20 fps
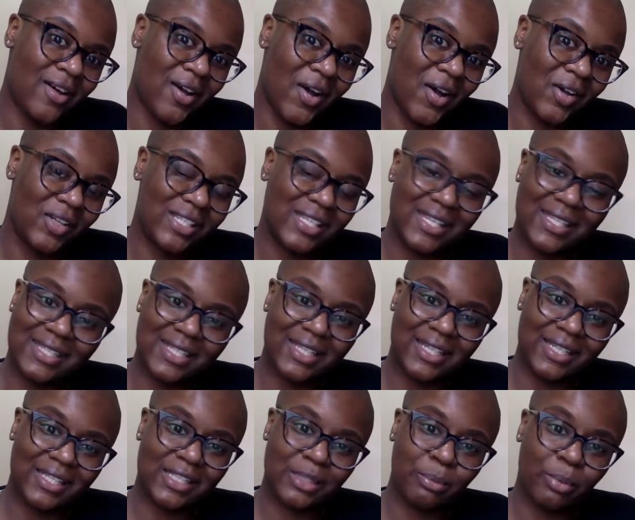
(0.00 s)
artistic
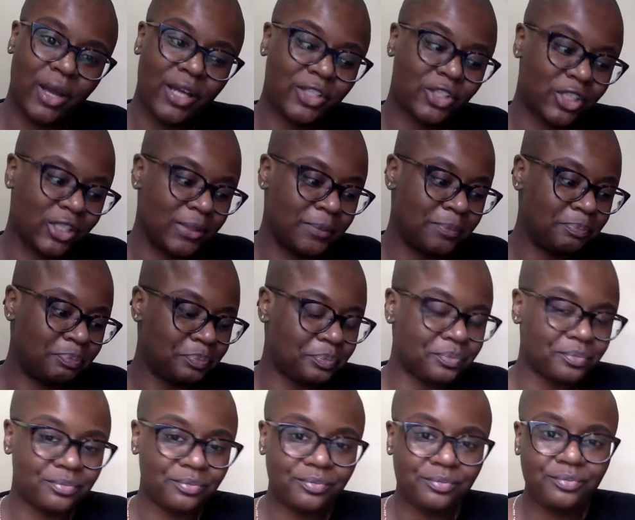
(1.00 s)
expression.
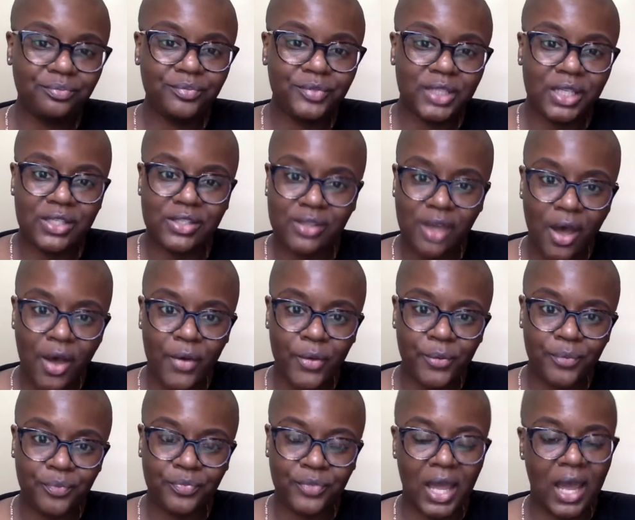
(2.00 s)
So
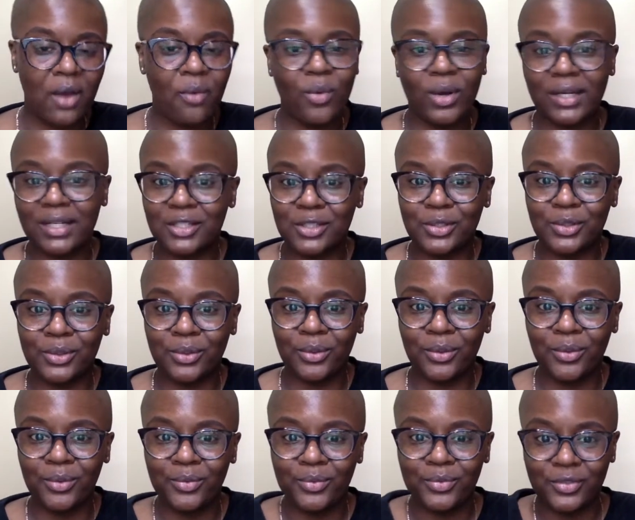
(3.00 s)
I wanted
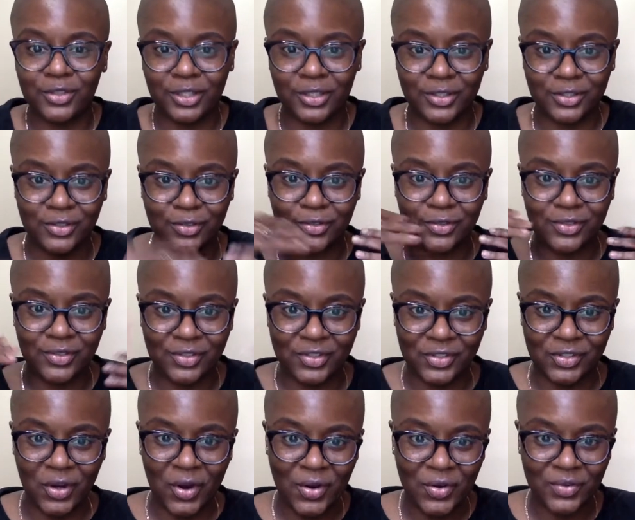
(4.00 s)
to just
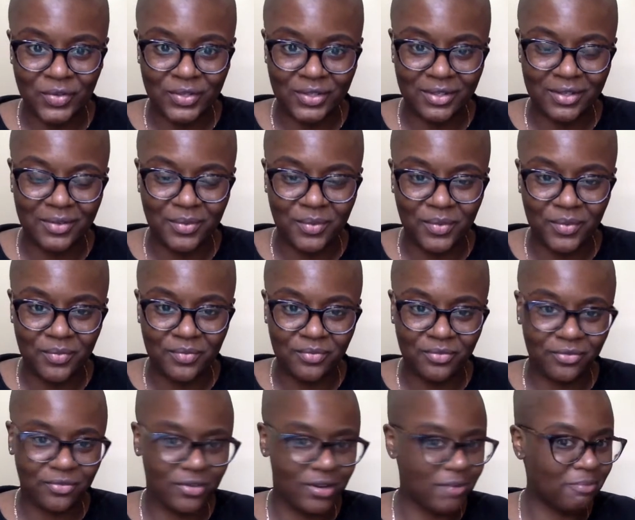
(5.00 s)
start
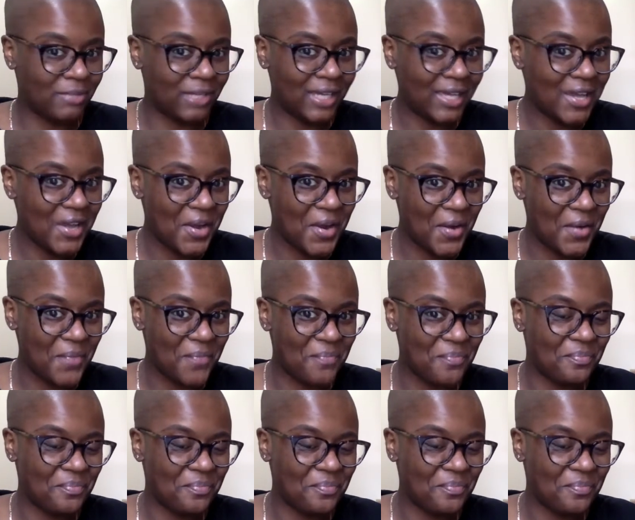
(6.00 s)
from here.